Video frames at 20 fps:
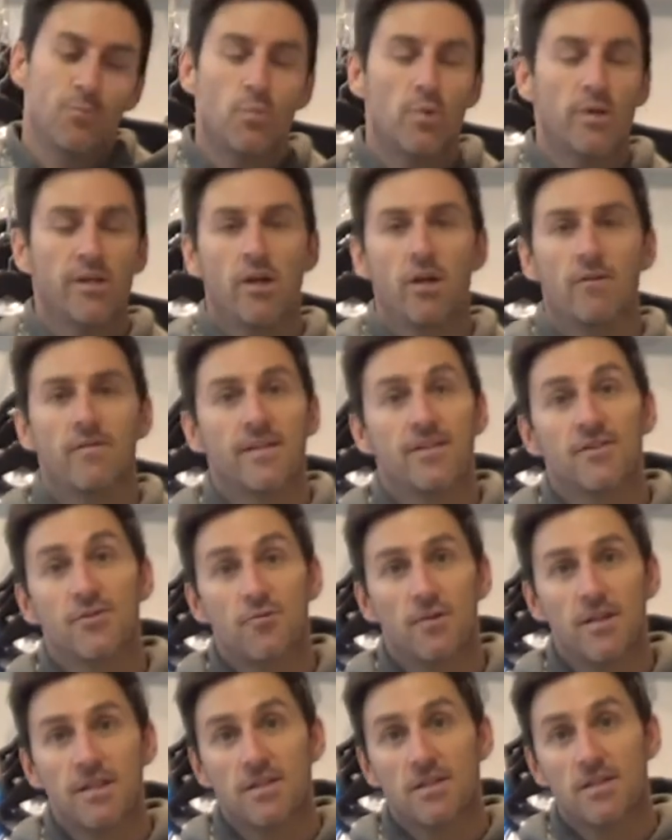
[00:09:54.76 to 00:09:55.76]
Pretty obvious
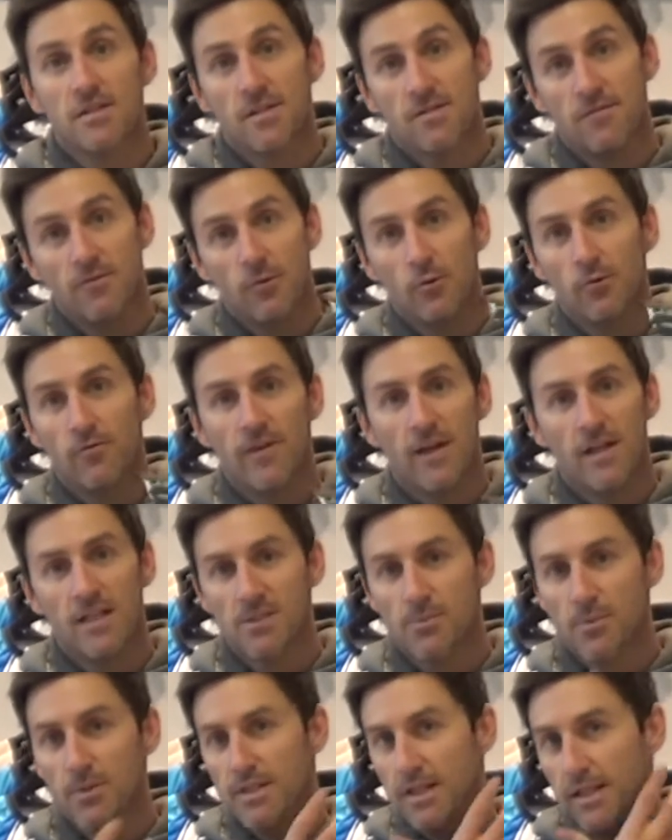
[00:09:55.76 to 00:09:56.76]
reasons: full
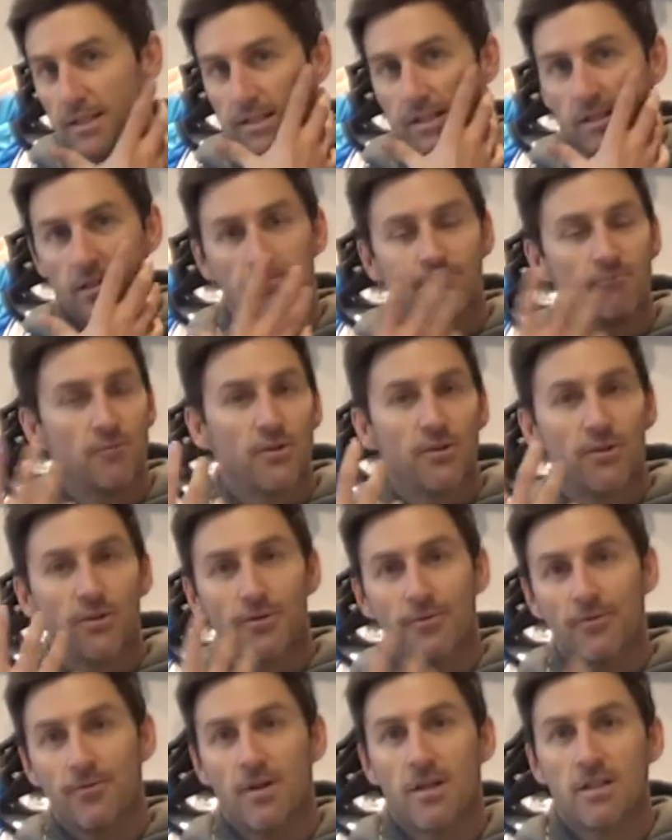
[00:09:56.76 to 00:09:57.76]
face protecting, the
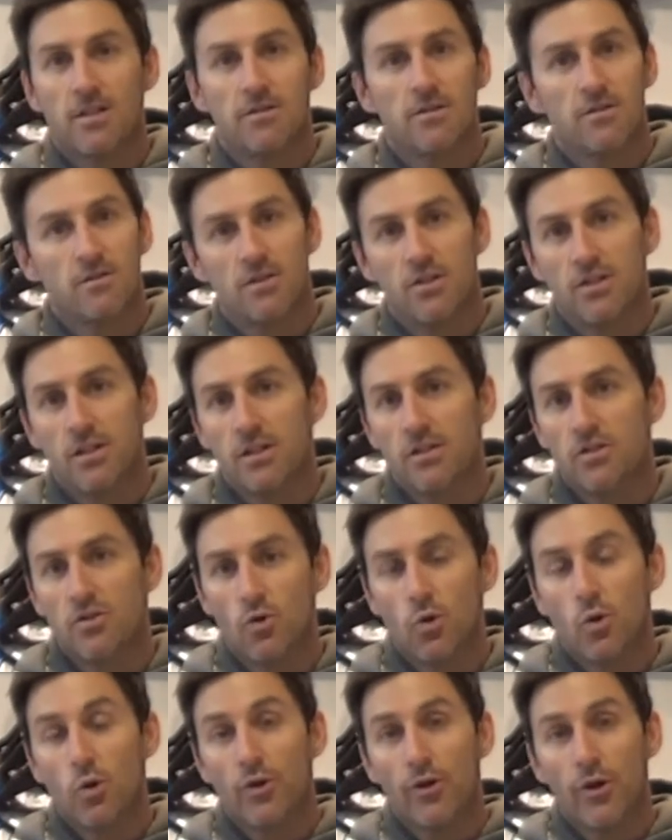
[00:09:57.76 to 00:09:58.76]
front, chin,
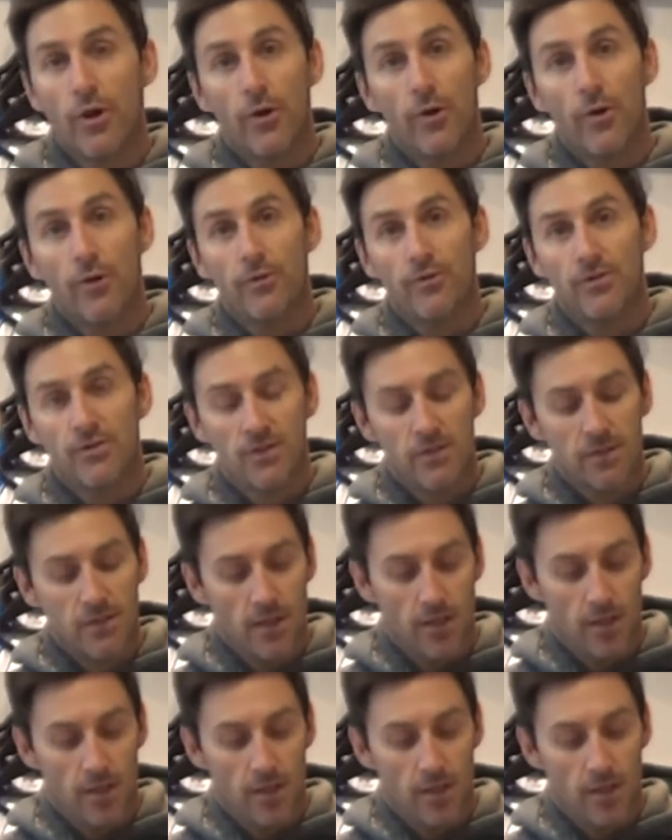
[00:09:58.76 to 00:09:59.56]
jaw, nose.